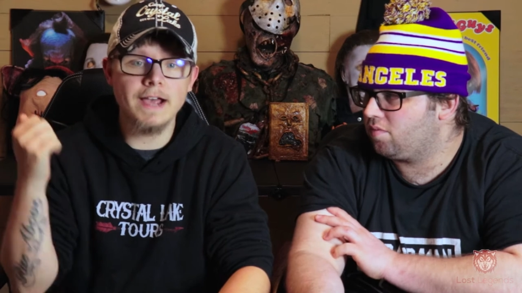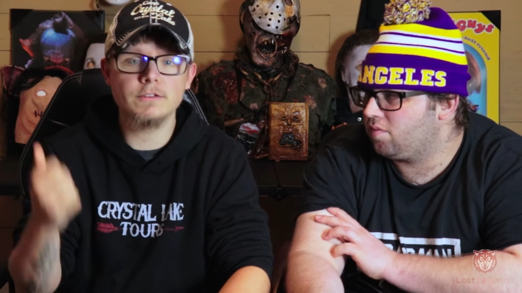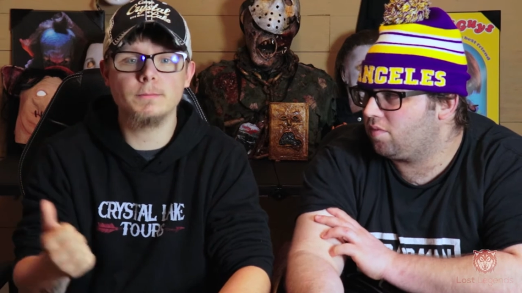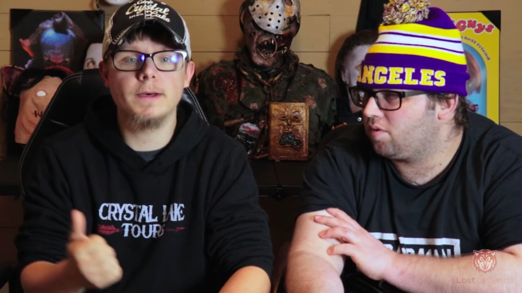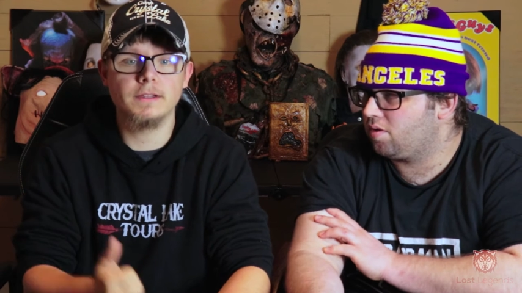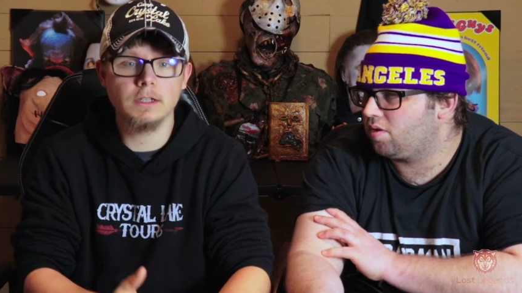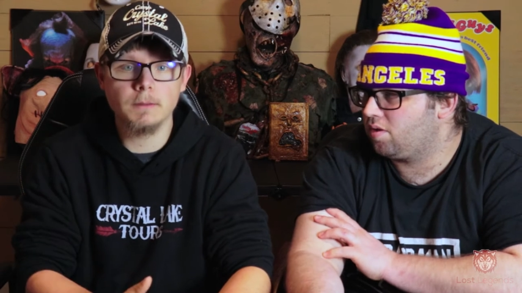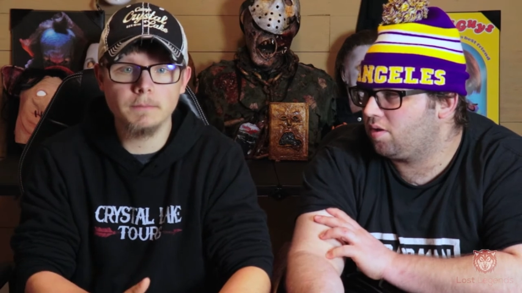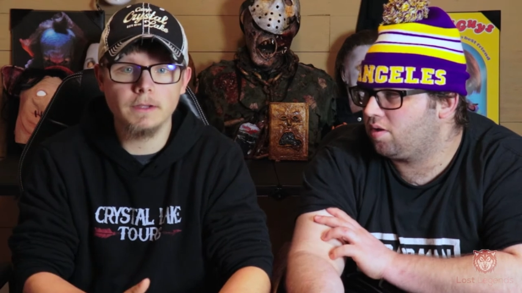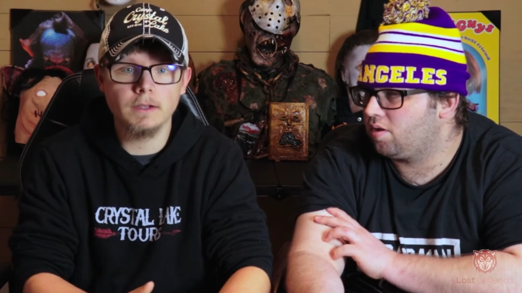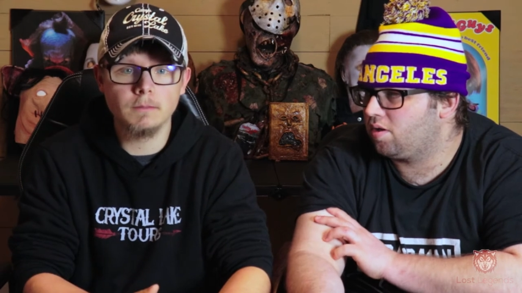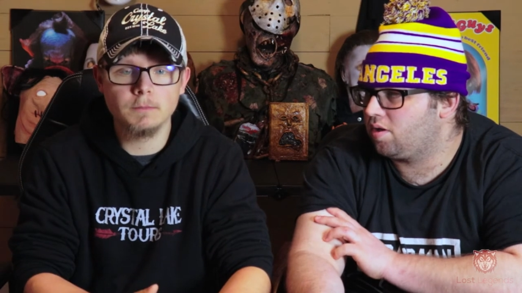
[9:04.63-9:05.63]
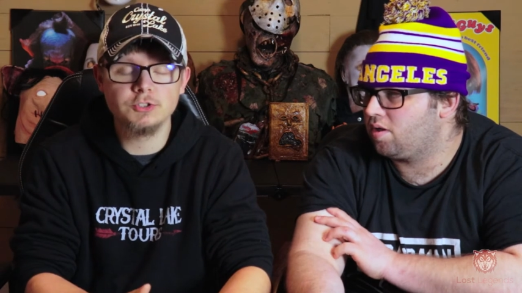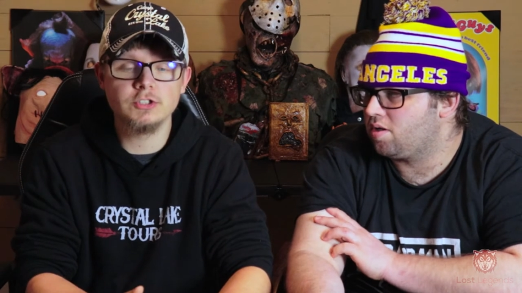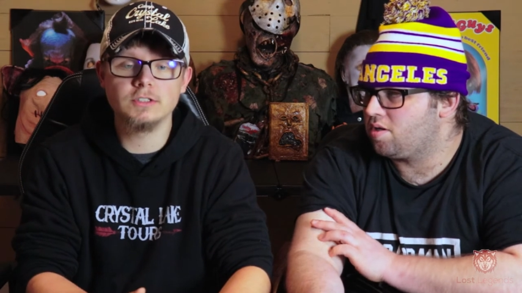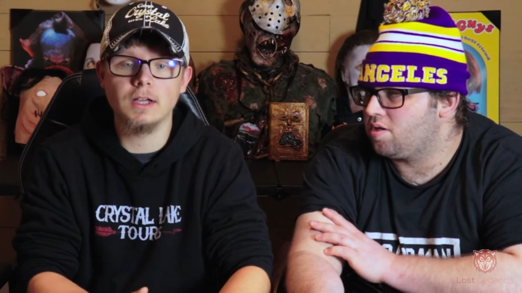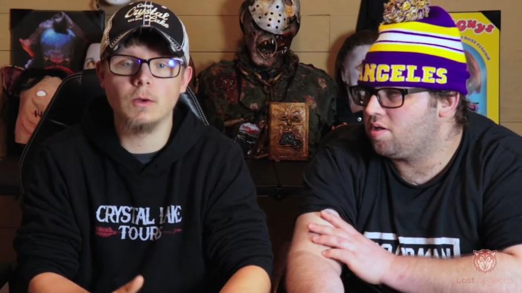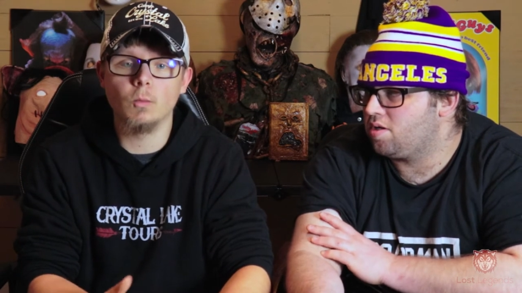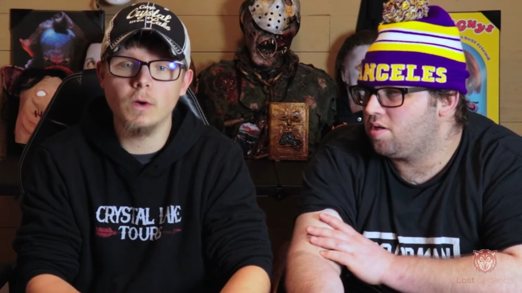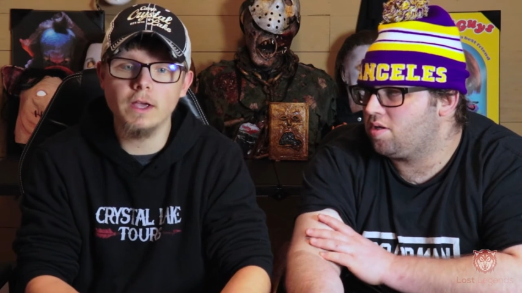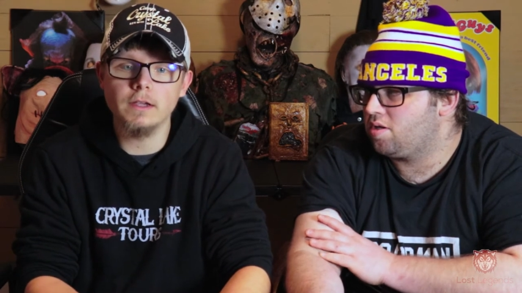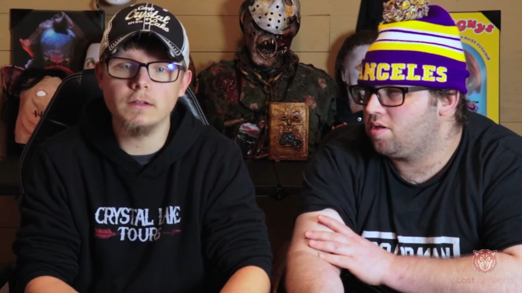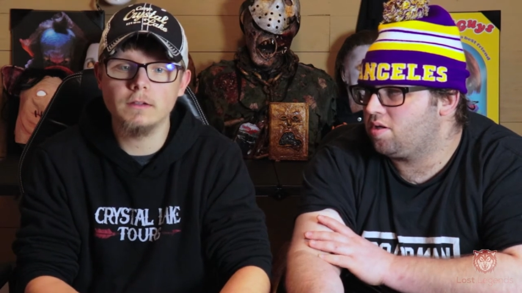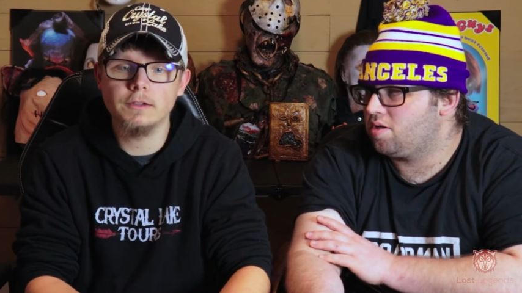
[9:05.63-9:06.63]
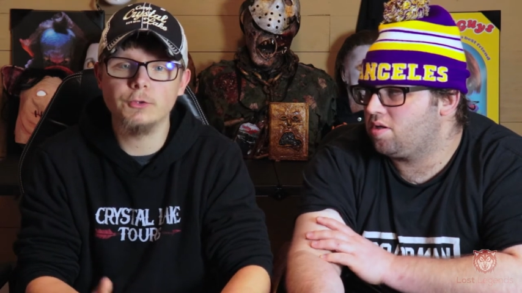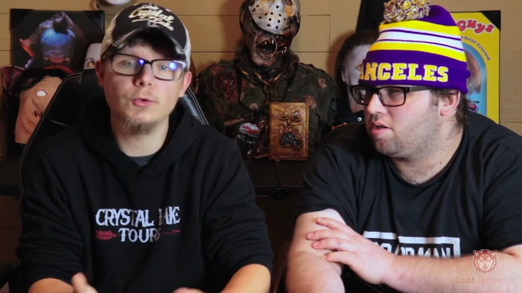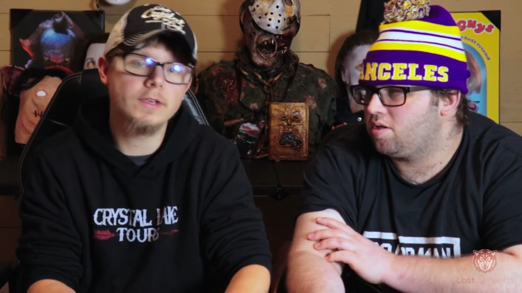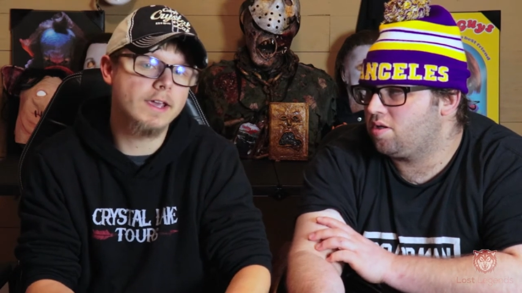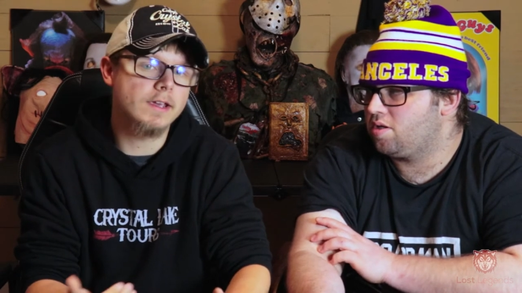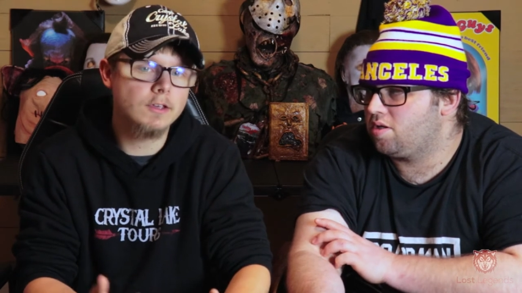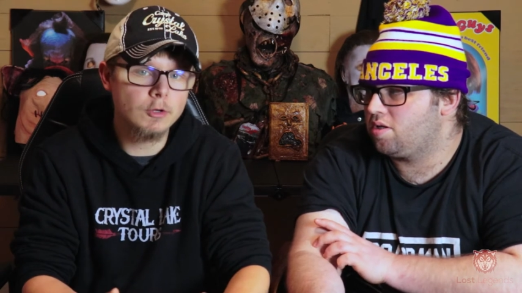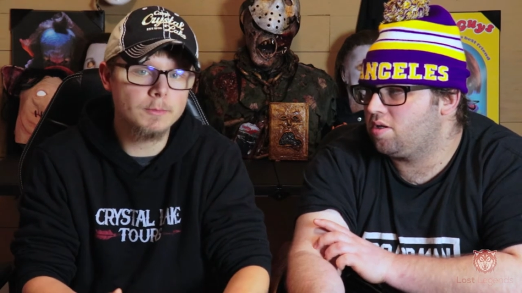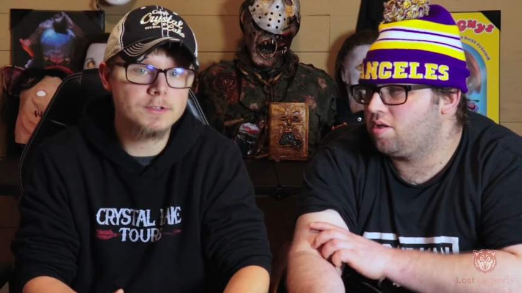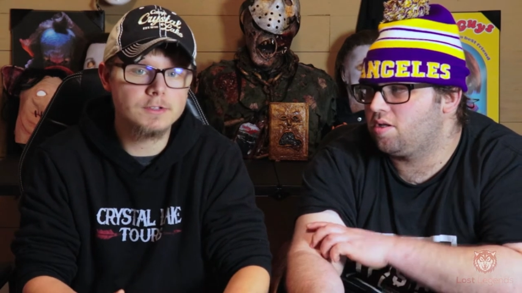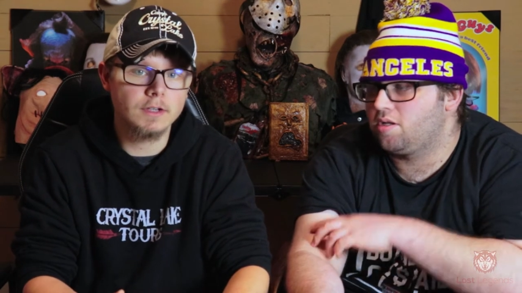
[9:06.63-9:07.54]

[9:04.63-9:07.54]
Speaker 1: knife's about to come down, but she's like, wait. You can't kill me,